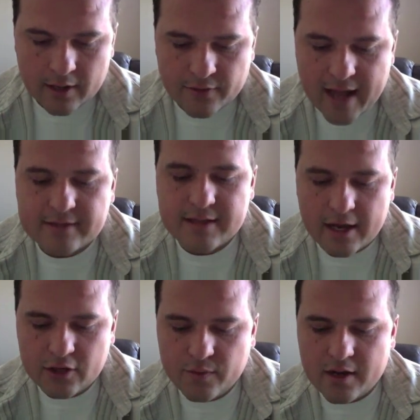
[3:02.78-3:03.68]
That's
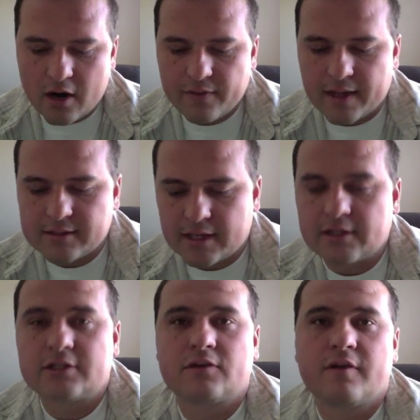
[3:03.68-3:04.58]
not who we are. That's not the
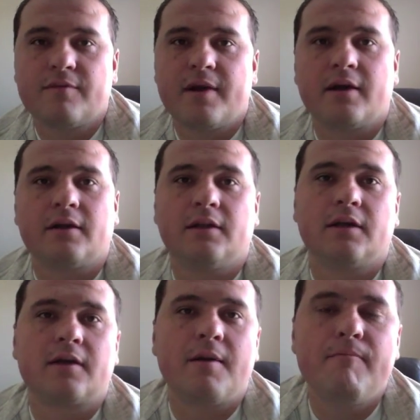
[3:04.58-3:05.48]
story of America.
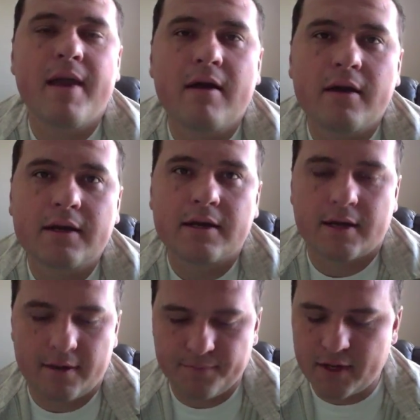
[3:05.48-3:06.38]
Look,
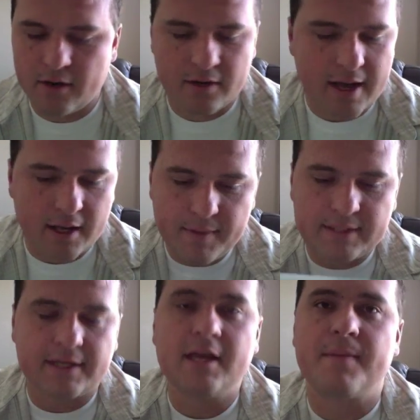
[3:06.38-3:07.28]
America, oh God, let me
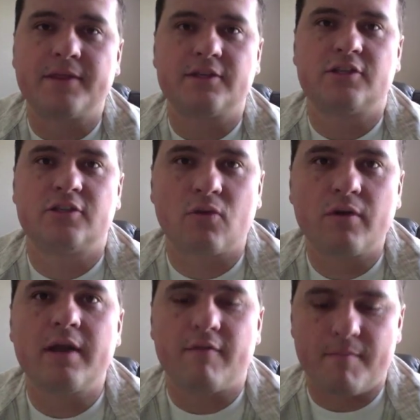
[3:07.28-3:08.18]
tell you about the
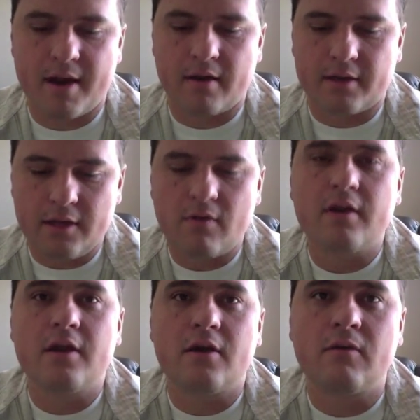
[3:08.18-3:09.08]
story of America. You want to
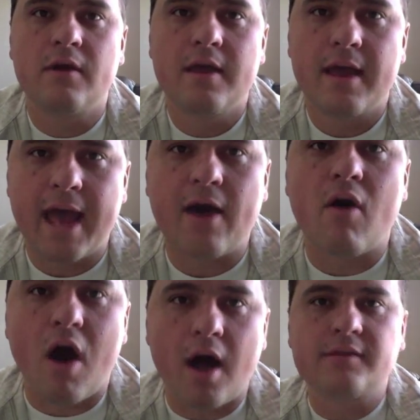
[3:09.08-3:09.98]
know how
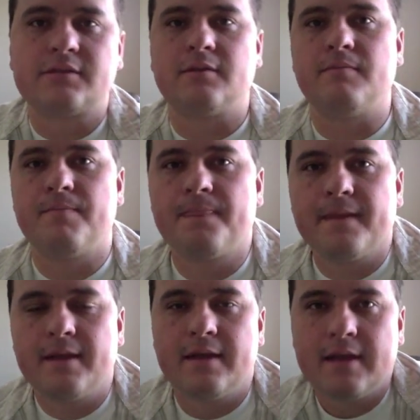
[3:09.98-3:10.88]
awesome
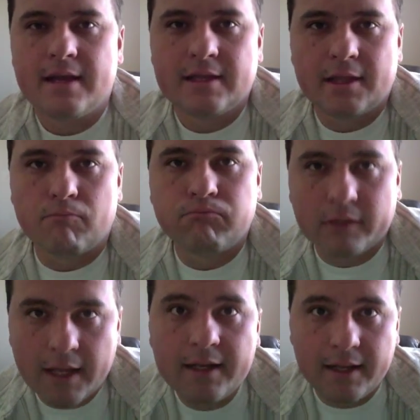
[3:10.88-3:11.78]
the
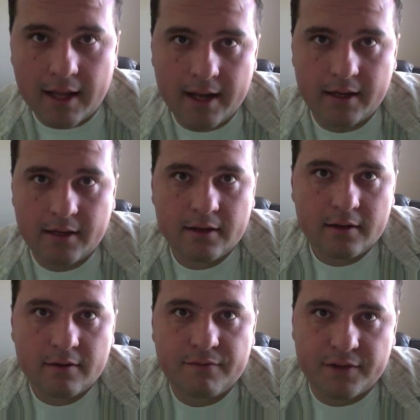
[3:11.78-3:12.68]
bloodline
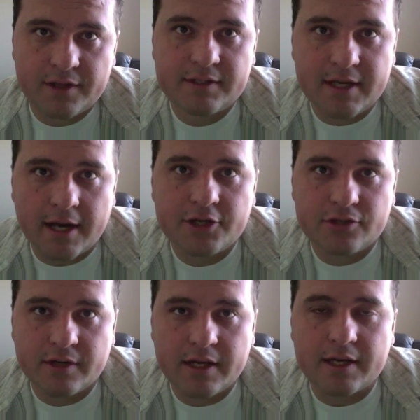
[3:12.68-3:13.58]
for this
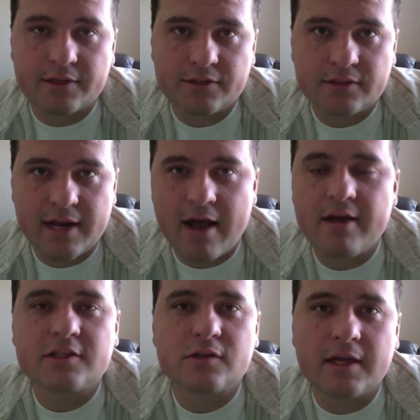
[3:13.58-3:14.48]
country is. Now,
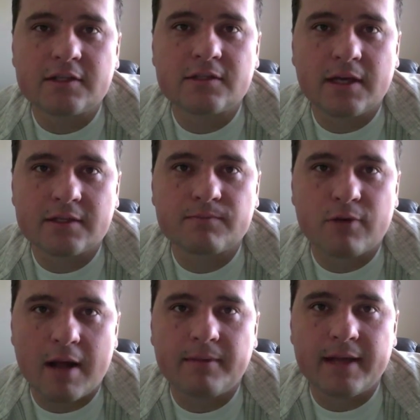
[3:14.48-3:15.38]
it's
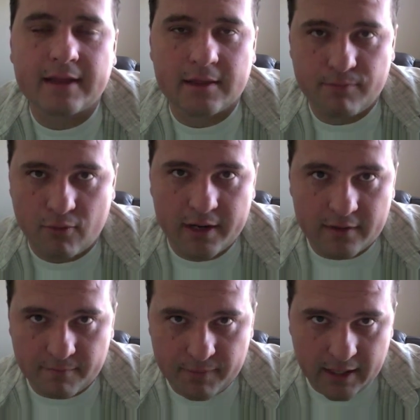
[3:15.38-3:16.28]
probably at the point
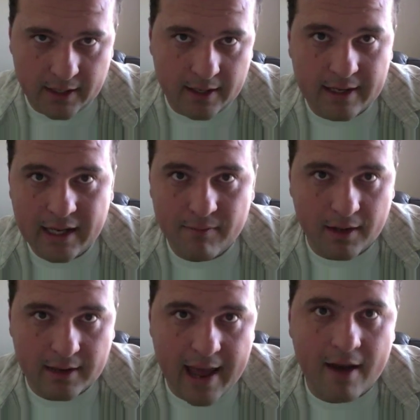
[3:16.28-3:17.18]
of being
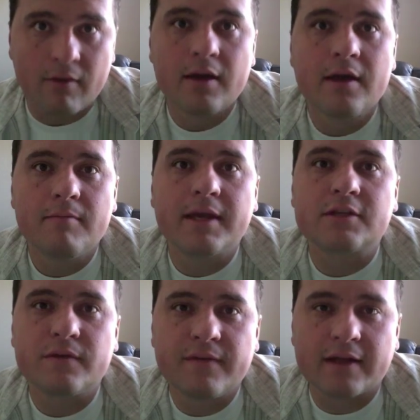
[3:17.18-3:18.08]
anemic now because
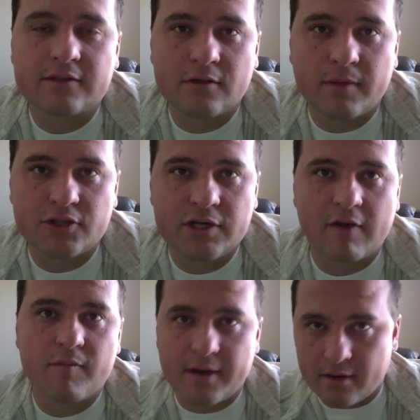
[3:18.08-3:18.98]
we've got so much
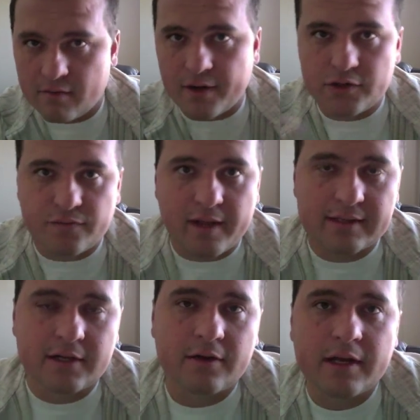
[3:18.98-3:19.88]
government intervention for the
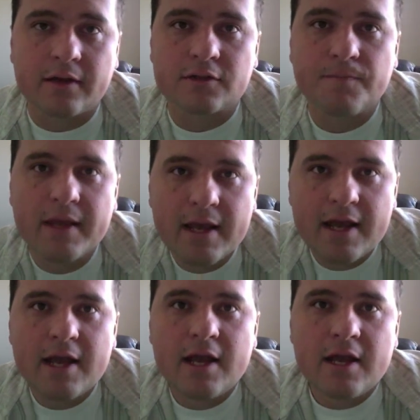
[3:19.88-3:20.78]
last 100 years.
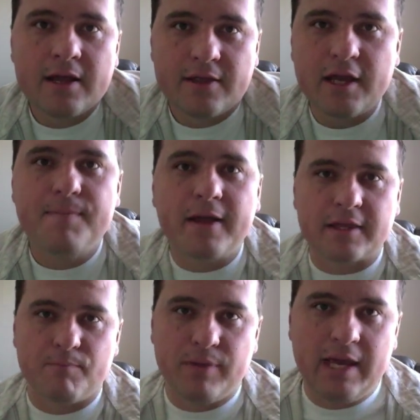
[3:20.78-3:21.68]
Think about
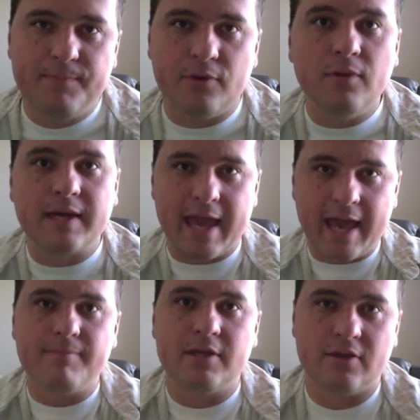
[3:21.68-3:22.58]
the people who
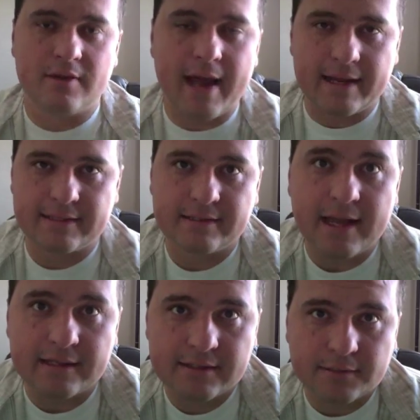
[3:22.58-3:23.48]
came to the United
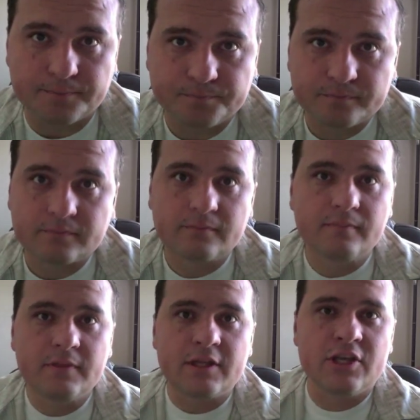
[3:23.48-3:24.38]
States.
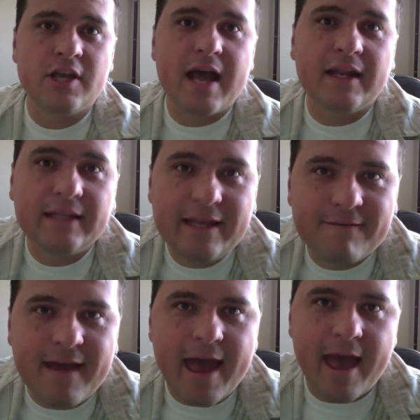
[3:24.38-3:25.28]
You got to
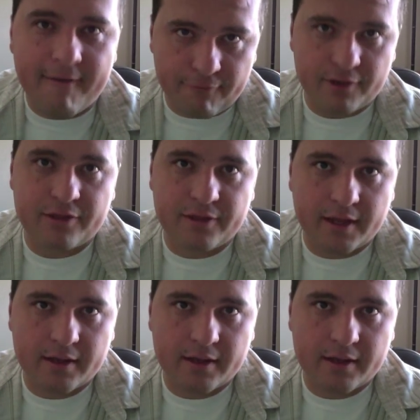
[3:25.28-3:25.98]
leave everything.